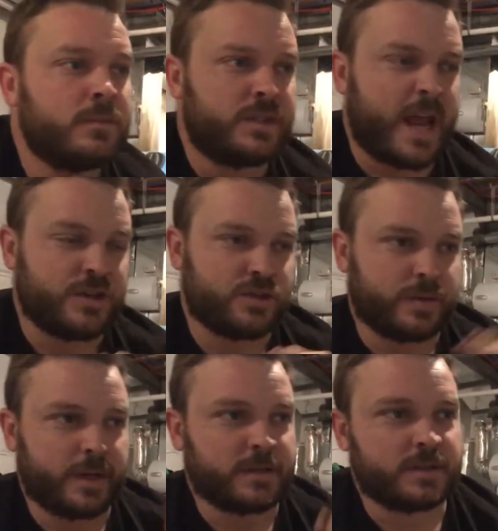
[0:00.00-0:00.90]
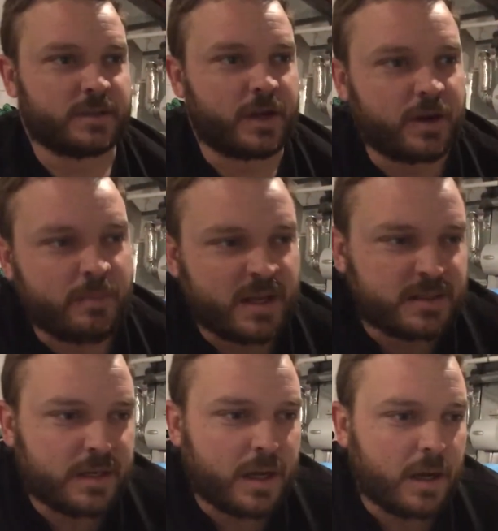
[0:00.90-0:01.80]
texturing since I already
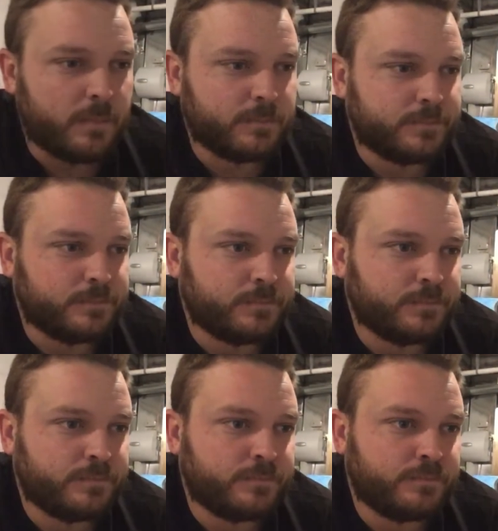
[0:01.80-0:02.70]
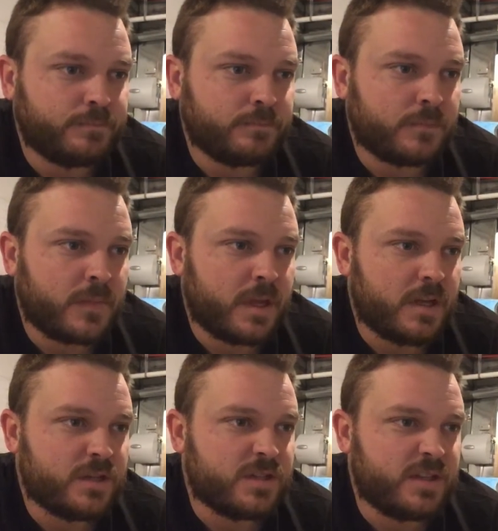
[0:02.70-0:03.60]
messed it up.
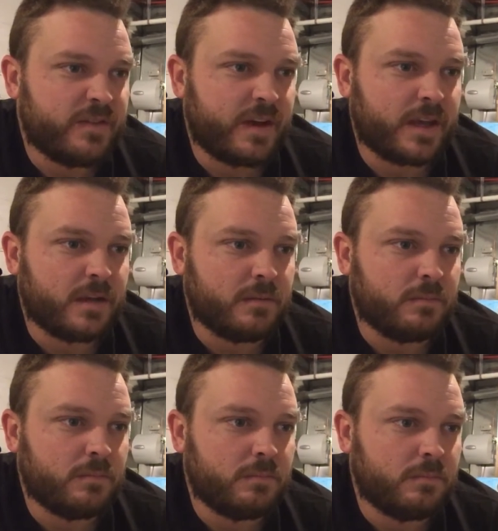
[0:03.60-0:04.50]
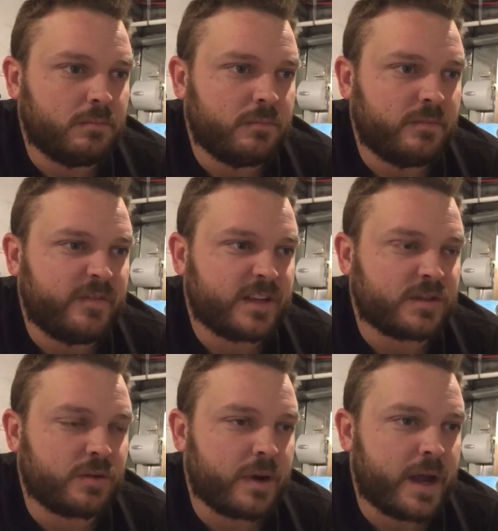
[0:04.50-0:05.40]
Just see if I can fix the
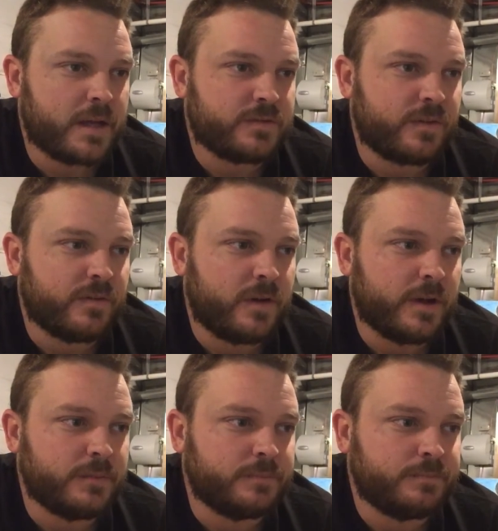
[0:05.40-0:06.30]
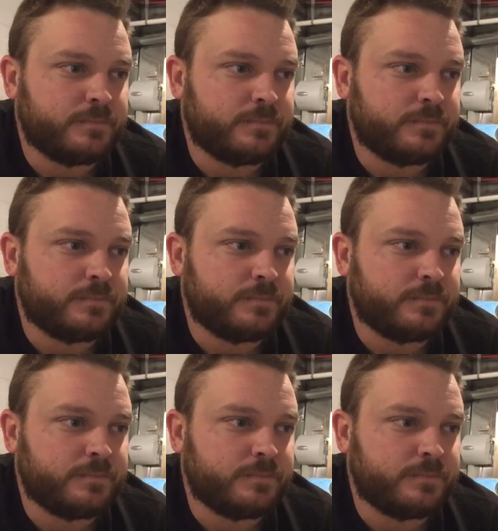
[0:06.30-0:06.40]
grass for fun.